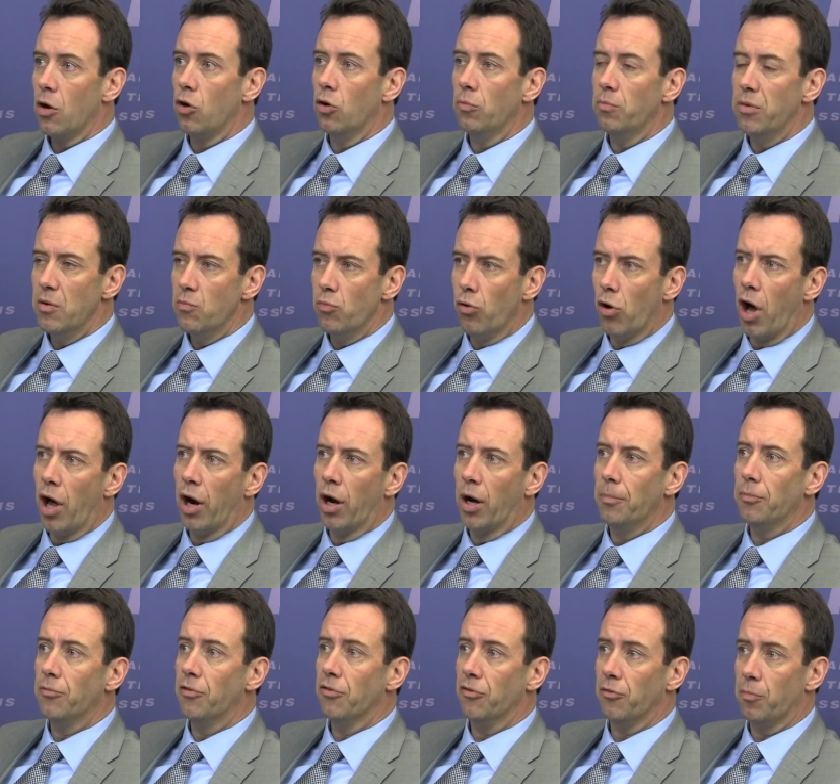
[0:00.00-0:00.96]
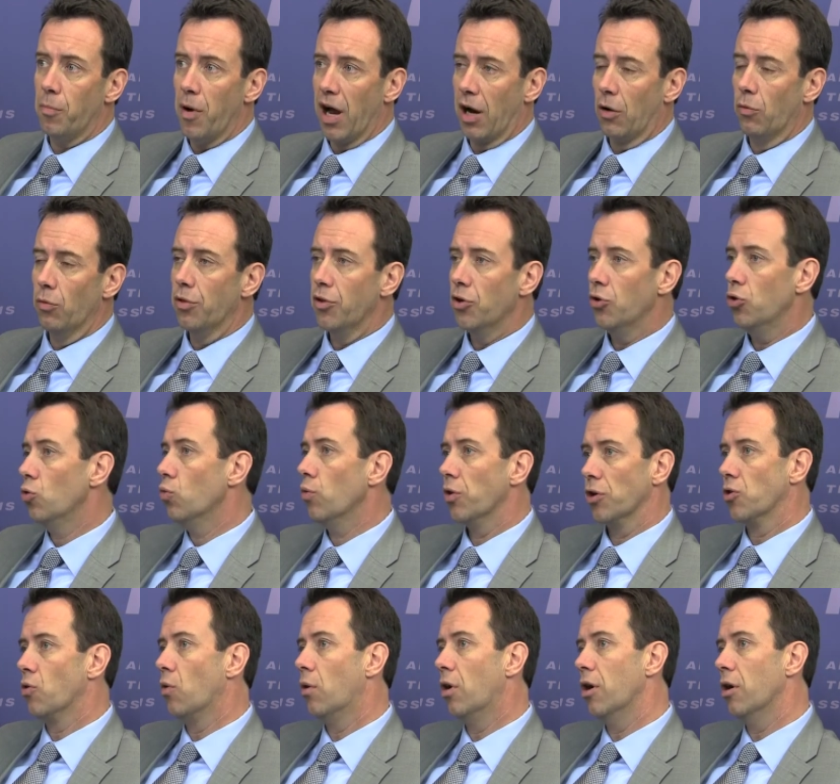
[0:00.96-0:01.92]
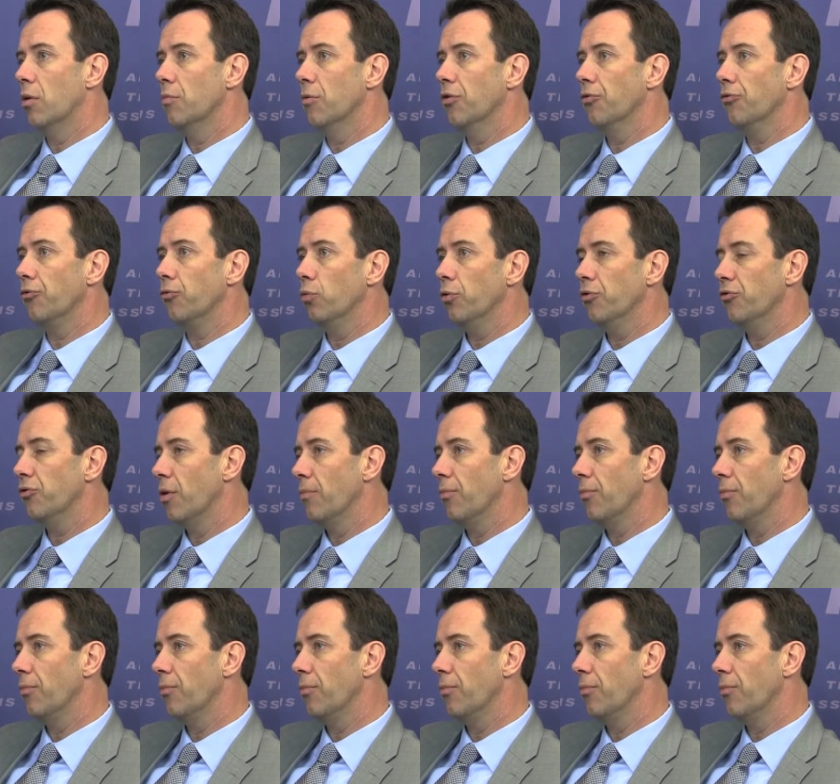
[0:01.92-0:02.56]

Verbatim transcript: could be brought up to spec with the new requirements with